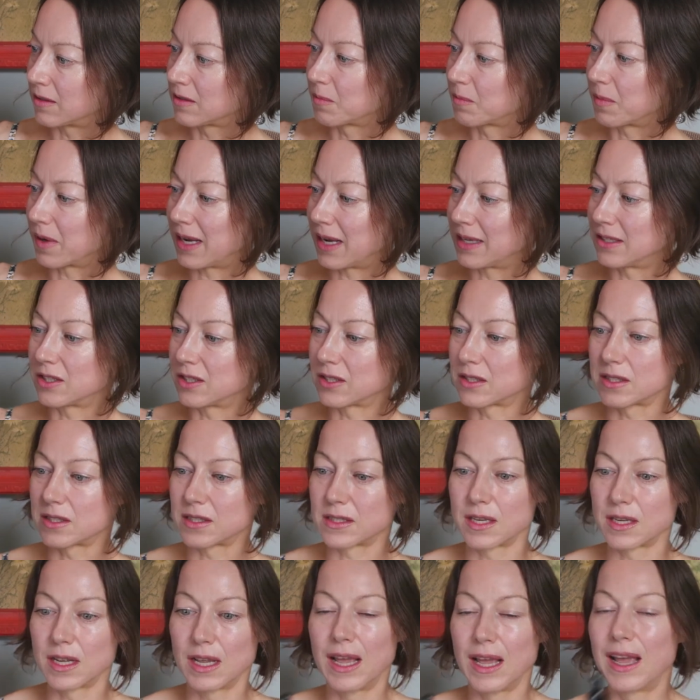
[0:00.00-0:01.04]
this, but I
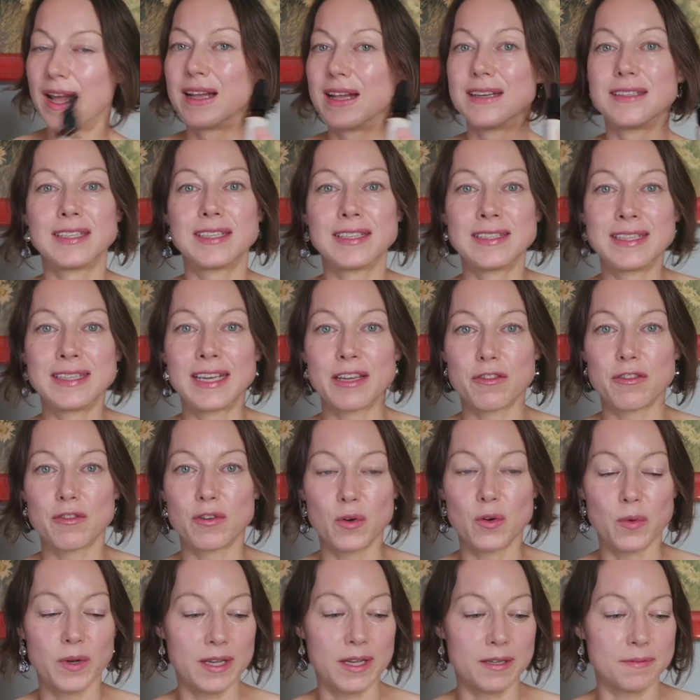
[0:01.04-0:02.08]
just didn't get
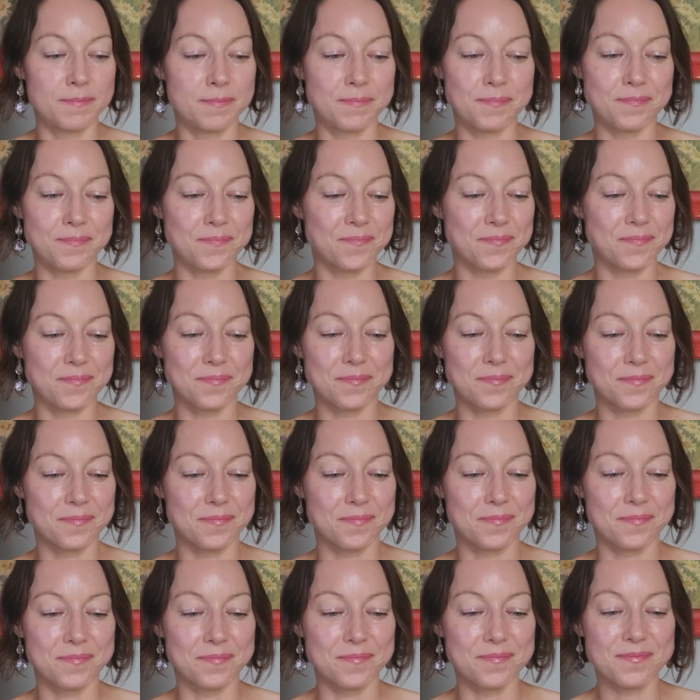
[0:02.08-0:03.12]
through it.
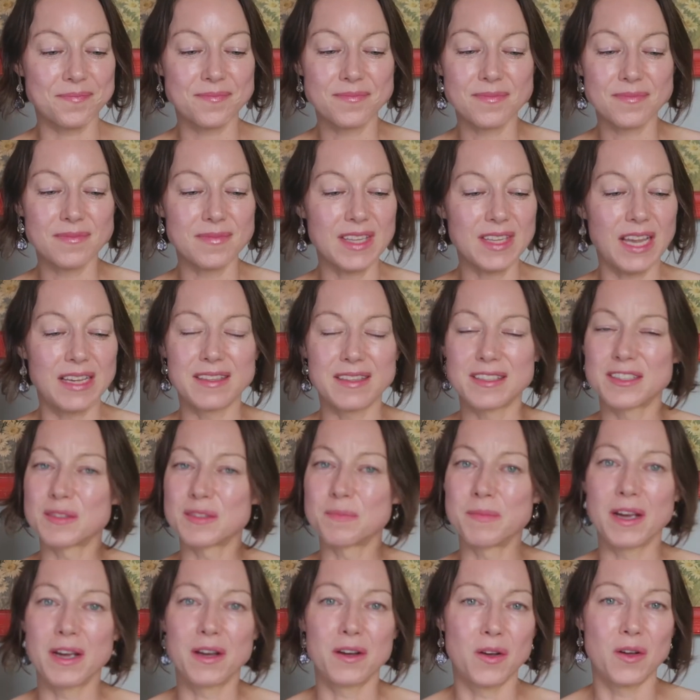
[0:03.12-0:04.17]
The
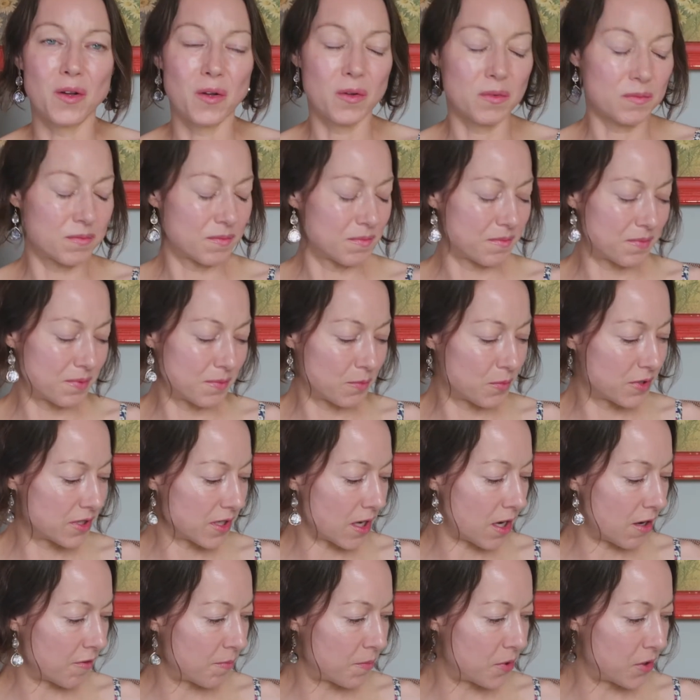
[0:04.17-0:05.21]
smell was
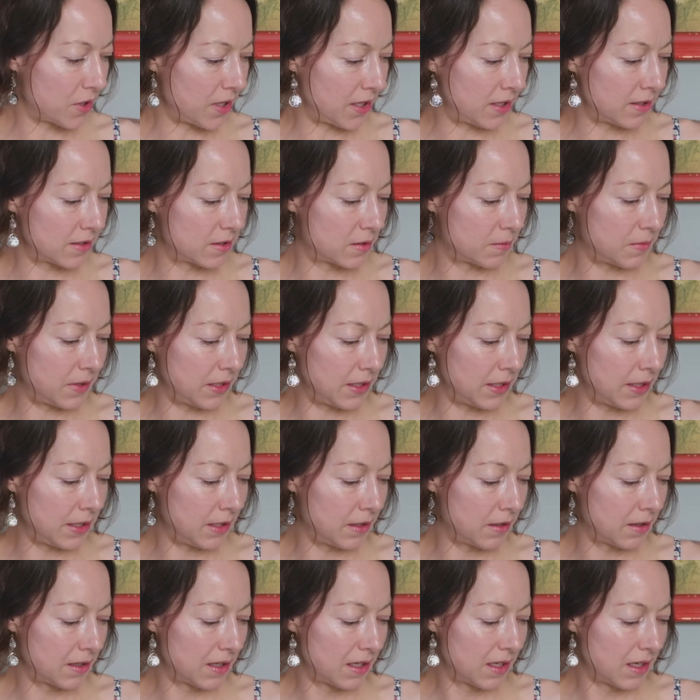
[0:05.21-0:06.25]
off-putting to me.
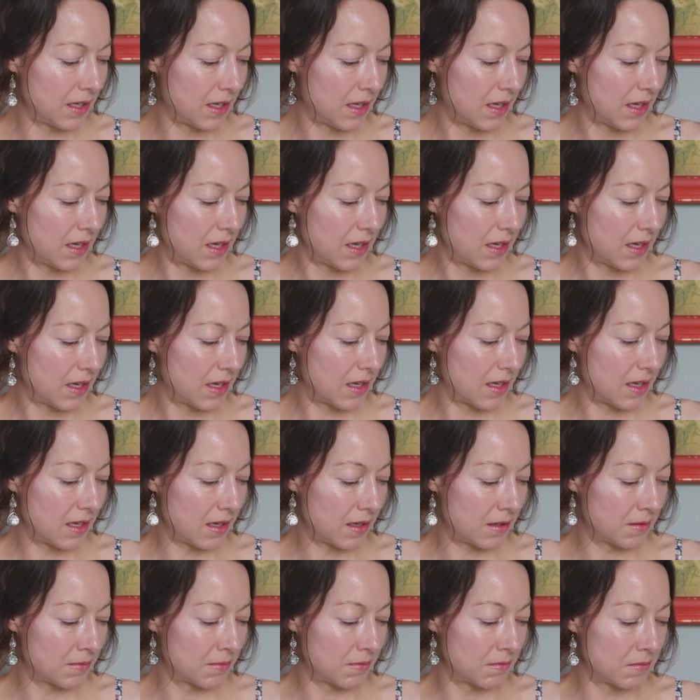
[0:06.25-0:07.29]

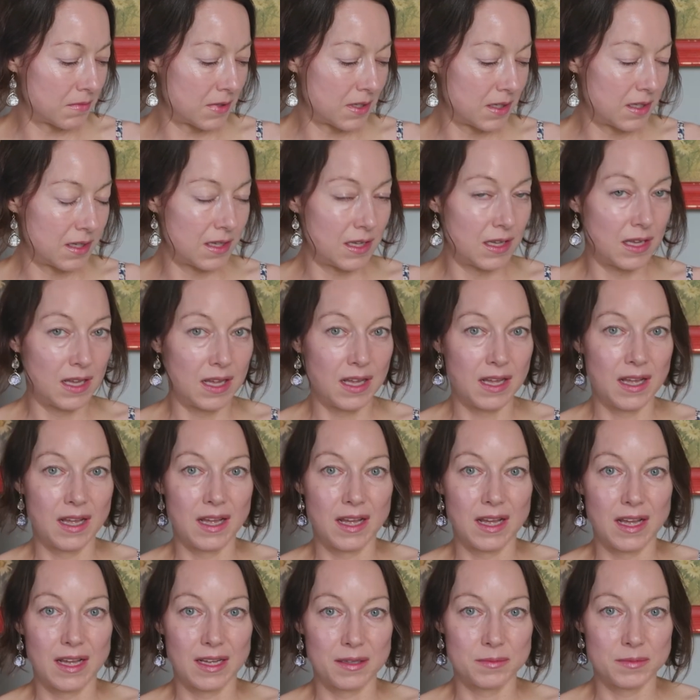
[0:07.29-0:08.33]
I'm
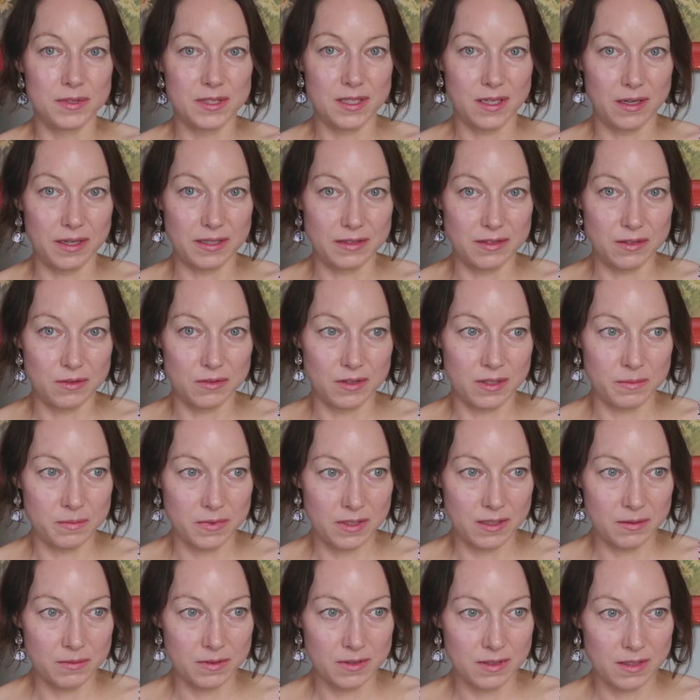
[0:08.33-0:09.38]
sorry, tell me
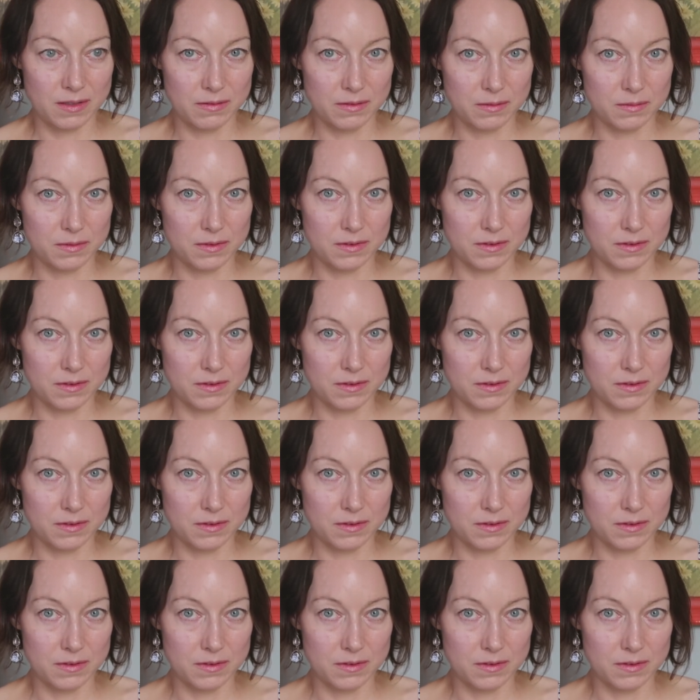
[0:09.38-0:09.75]
what I remember.